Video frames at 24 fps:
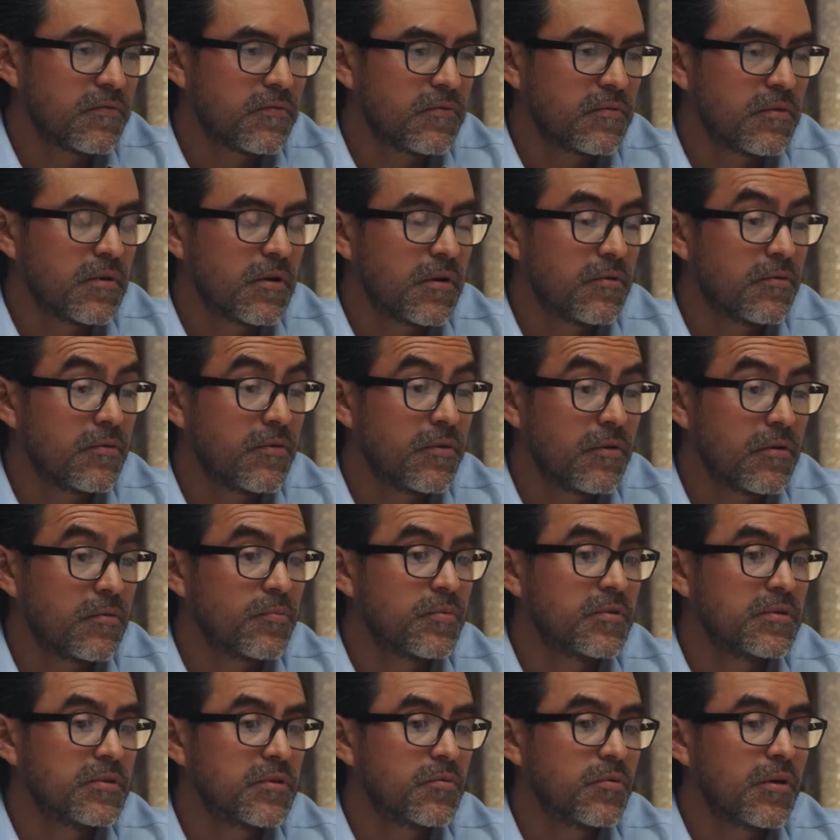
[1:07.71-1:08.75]

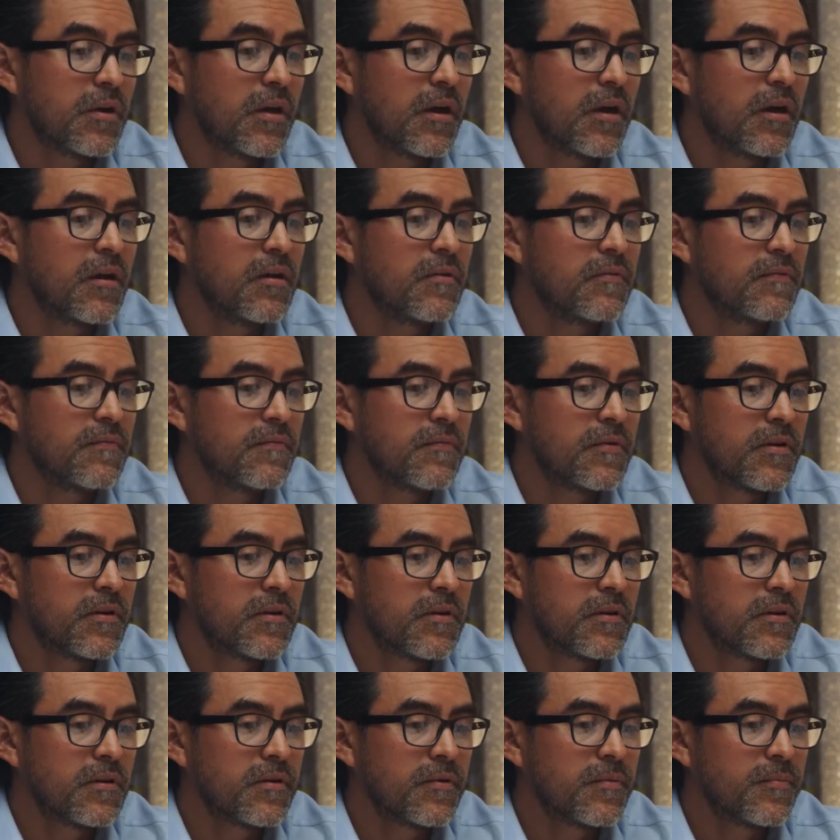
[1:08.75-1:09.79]
therapies that we have,
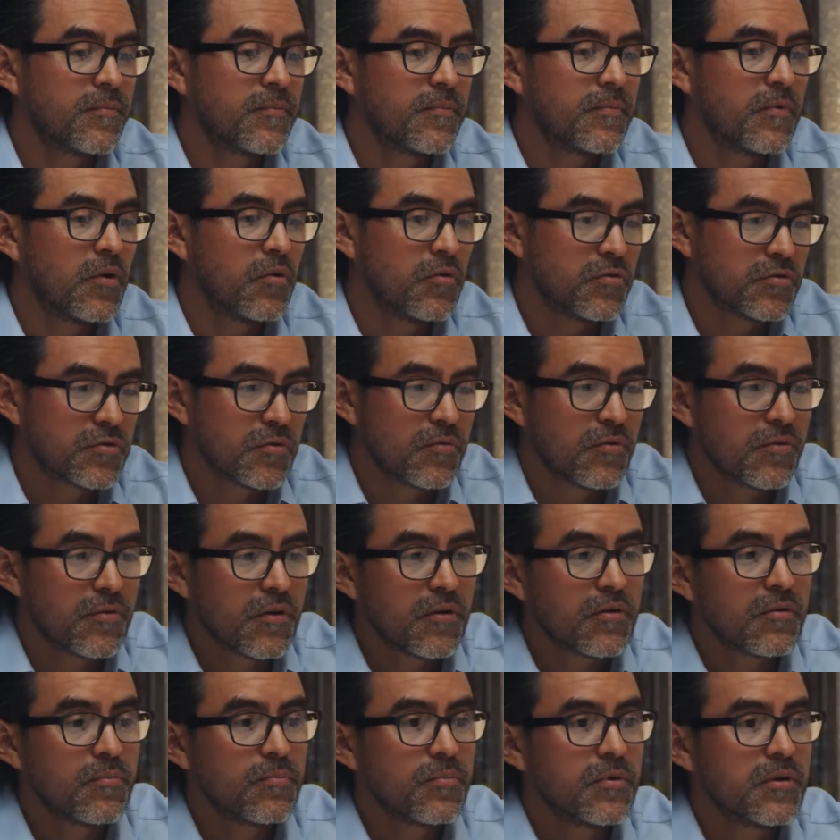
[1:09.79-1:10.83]
ozone
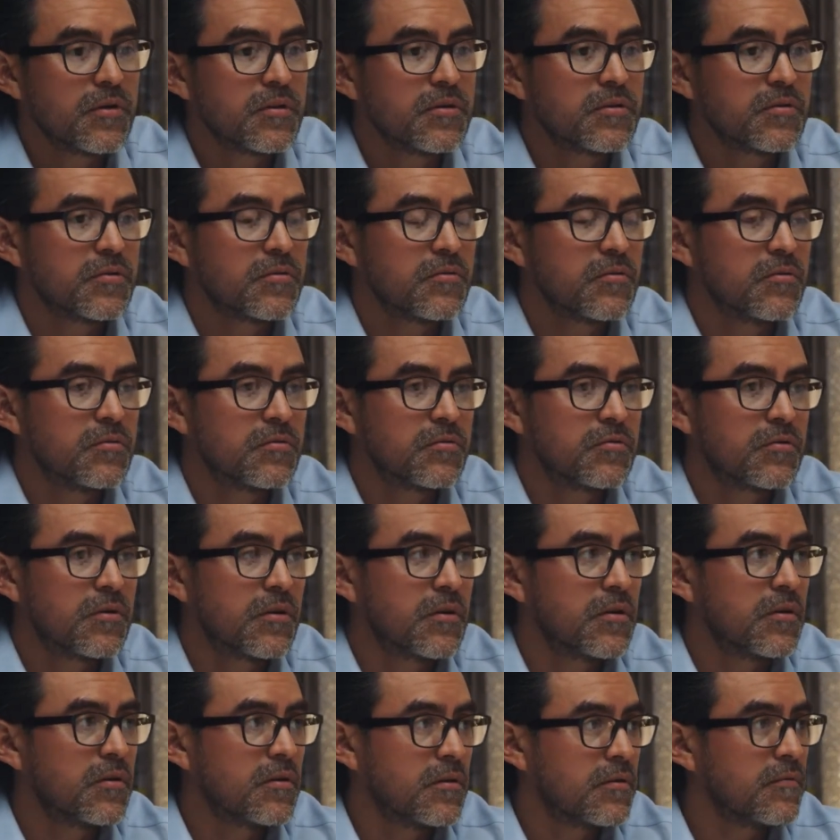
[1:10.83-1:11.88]
therapies,
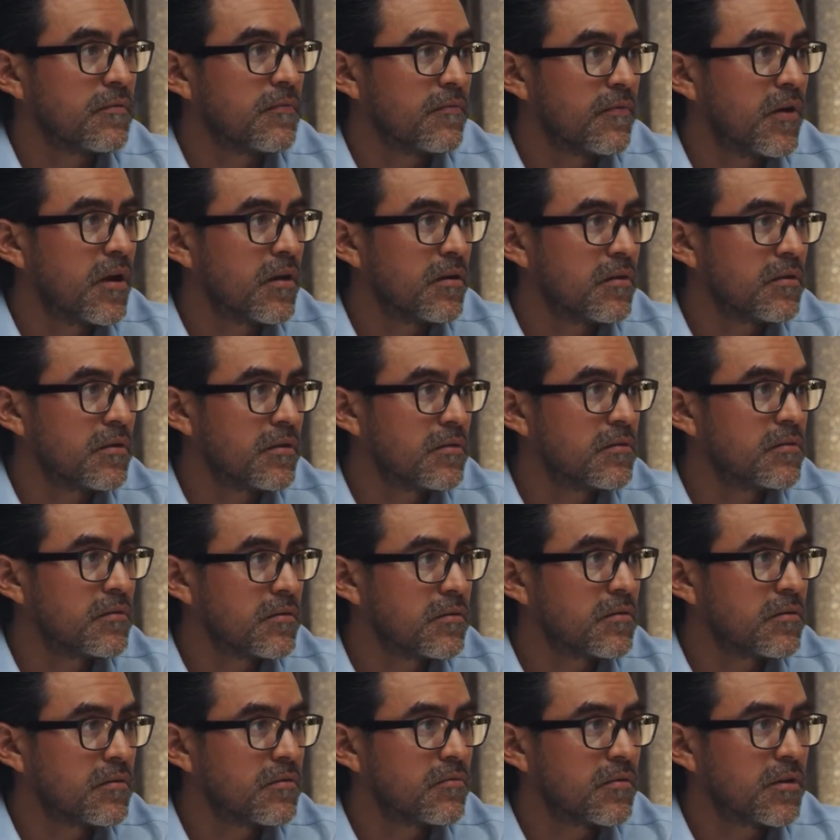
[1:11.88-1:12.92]
ultraviolet
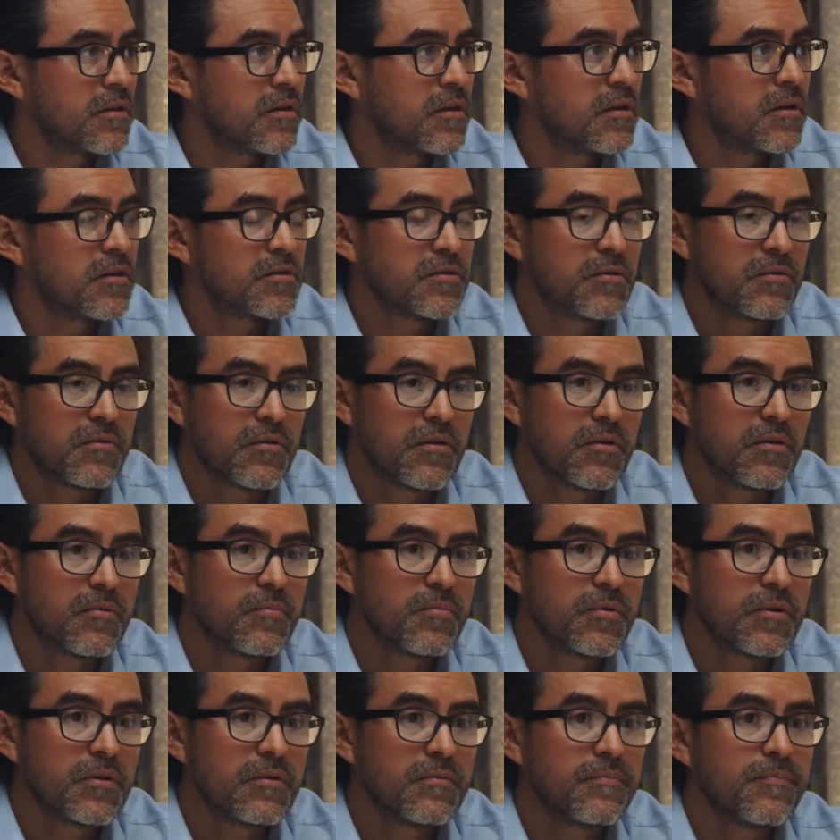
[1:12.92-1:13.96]
radiation
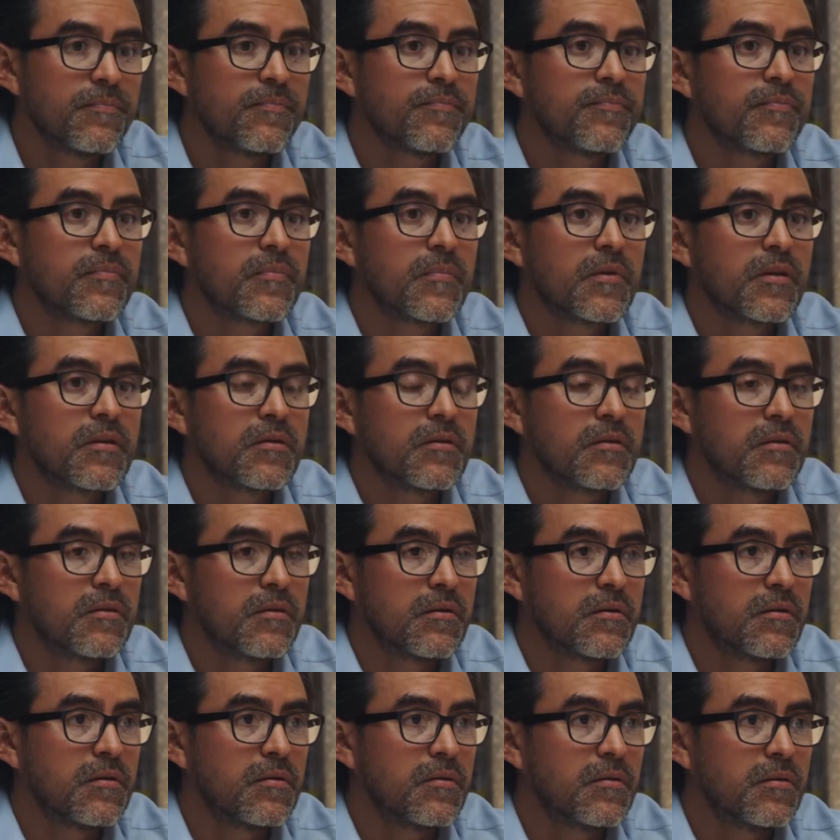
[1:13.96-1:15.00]
therapy,
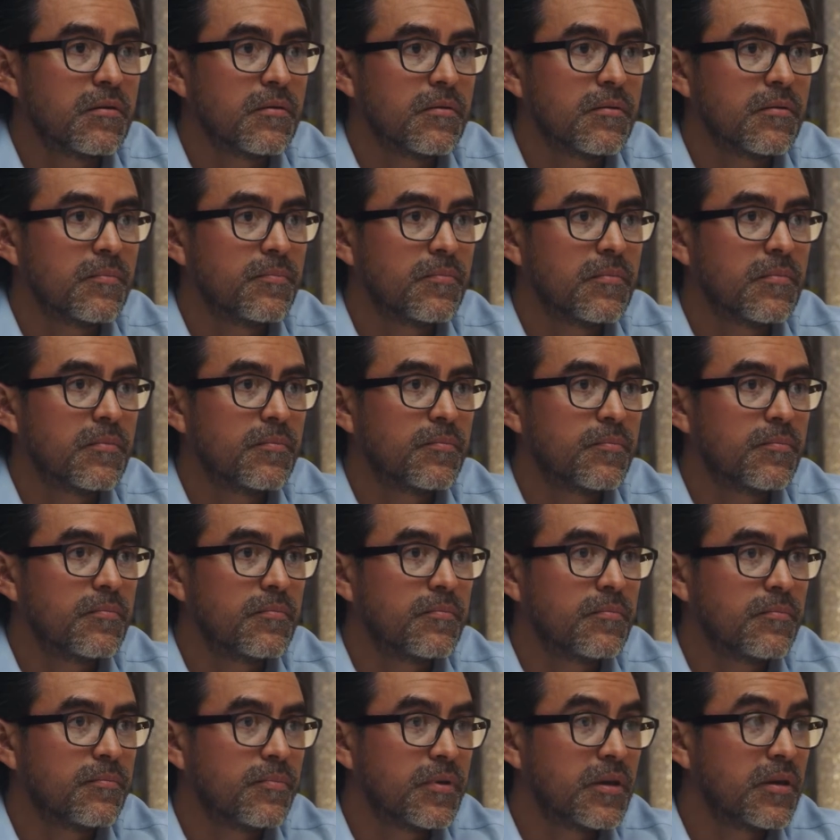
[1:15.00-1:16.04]

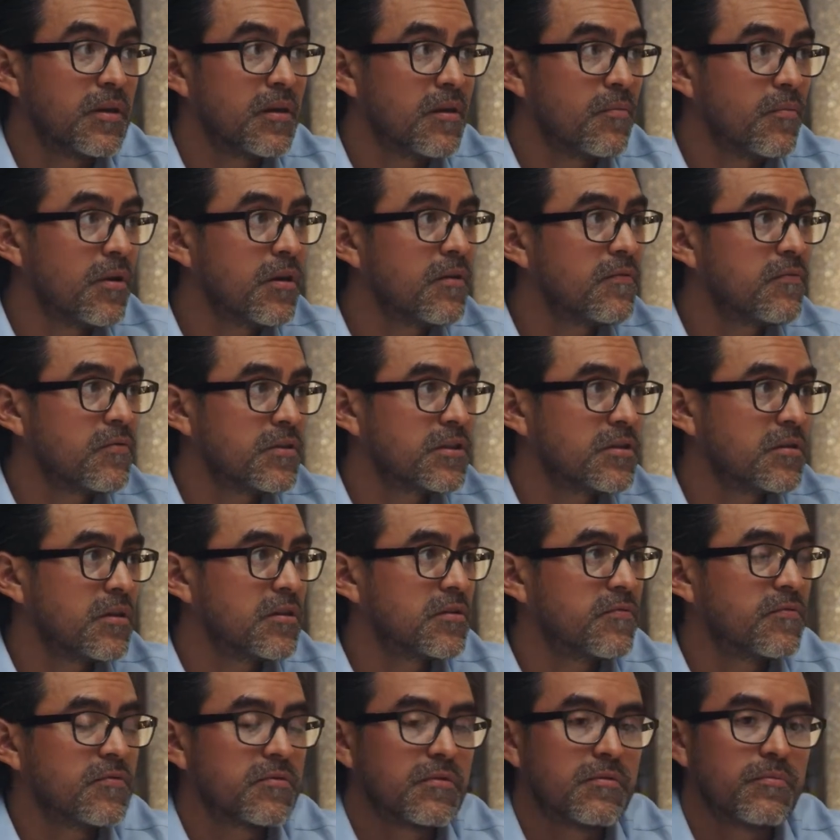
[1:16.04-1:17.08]
PMF, which
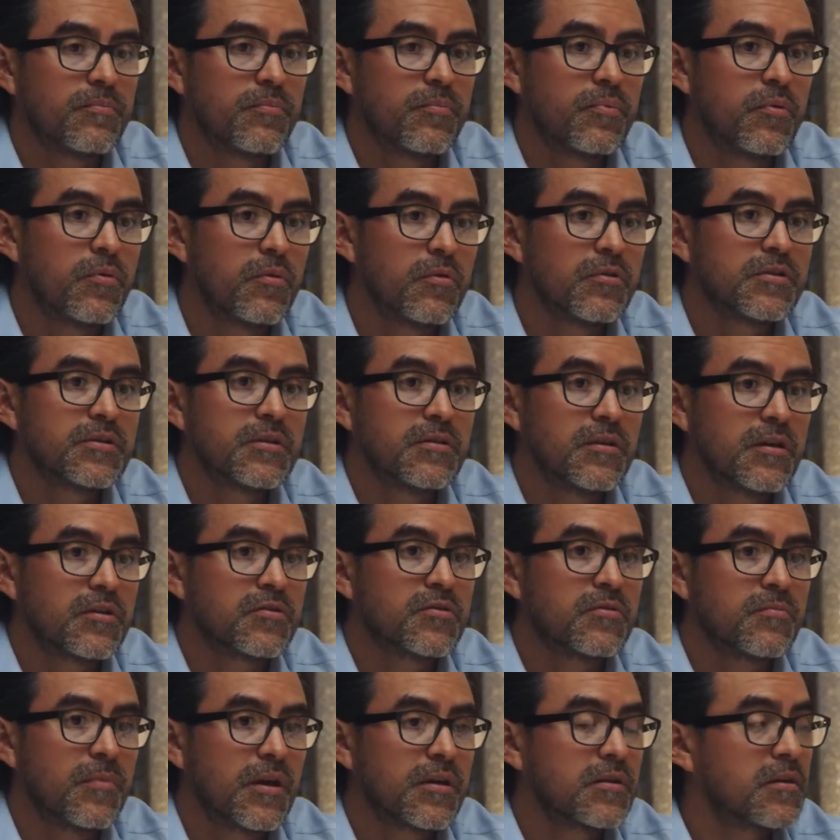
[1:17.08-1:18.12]
stands for pulse
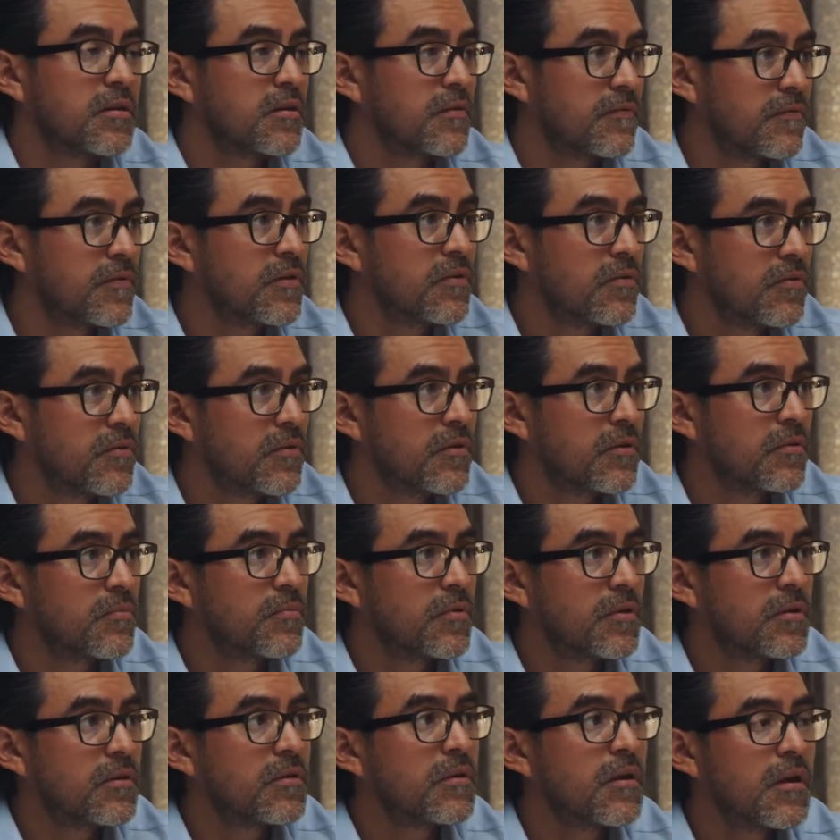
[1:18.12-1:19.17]
electromagnetic field
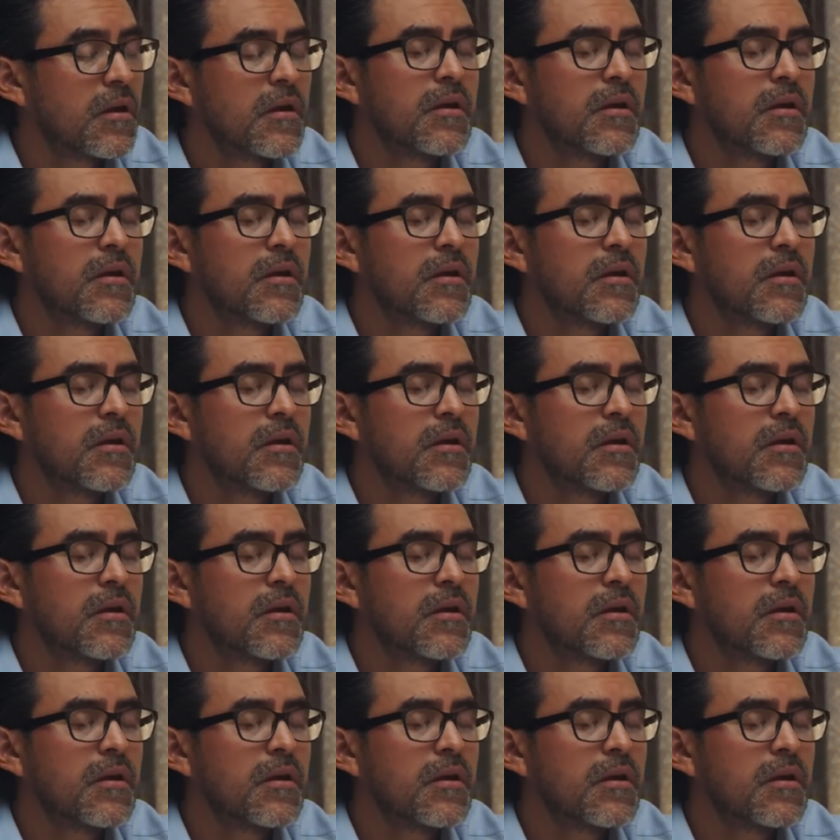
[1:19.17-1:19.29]
therapy.